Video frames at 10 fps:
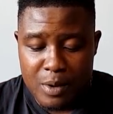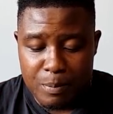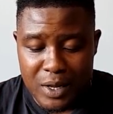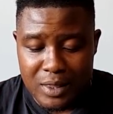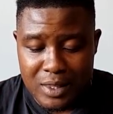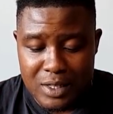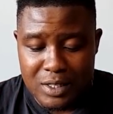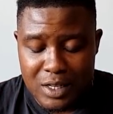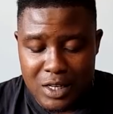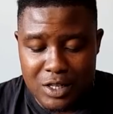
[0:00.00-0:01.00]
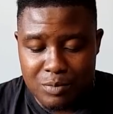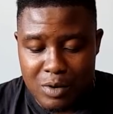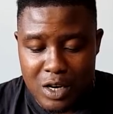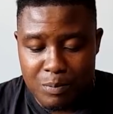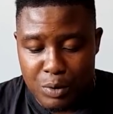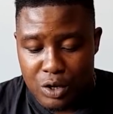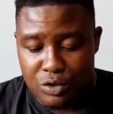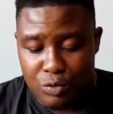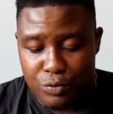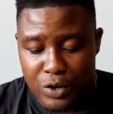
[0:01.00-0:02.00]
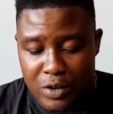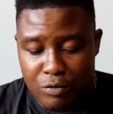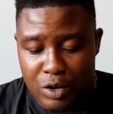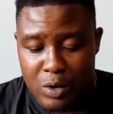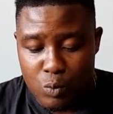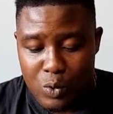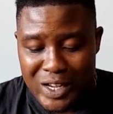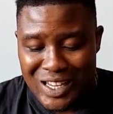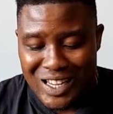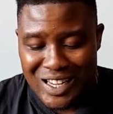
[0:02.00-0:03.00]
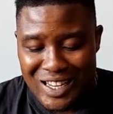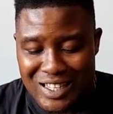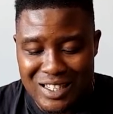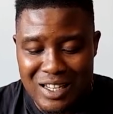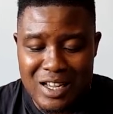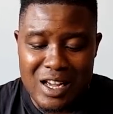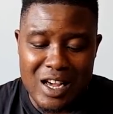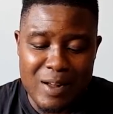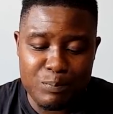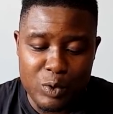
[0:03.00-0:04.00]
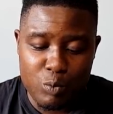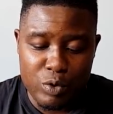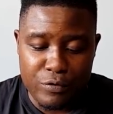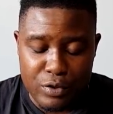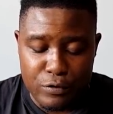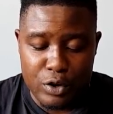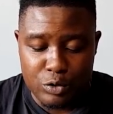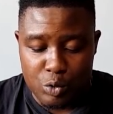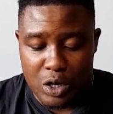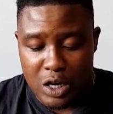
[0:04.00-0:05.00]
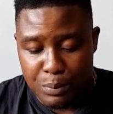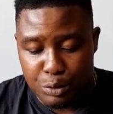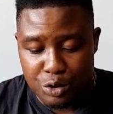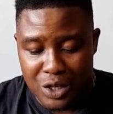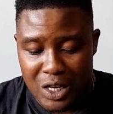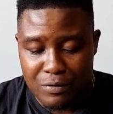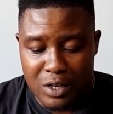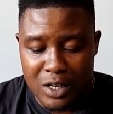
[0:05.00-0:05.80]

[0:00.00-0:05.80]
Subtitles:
But this is my personal favorite away kit with the first one coupled together.